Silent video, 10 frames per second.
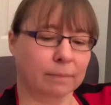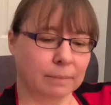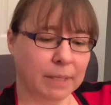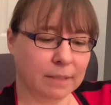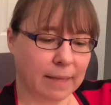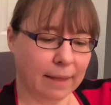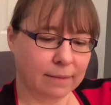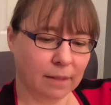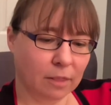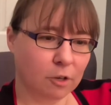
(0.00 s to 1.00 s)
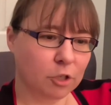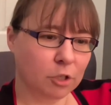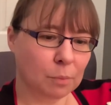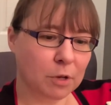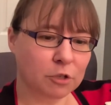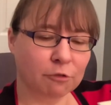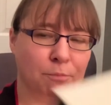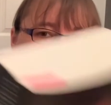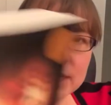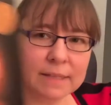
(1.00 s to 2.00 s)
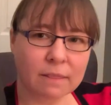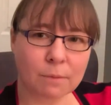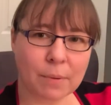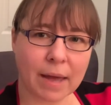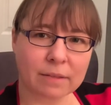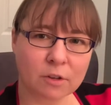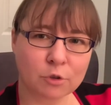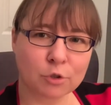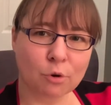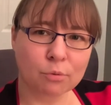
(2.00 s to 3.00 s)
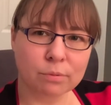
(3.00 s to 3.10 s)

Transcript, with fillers: because I, uh, there's just a bunch of praise at the back. There's no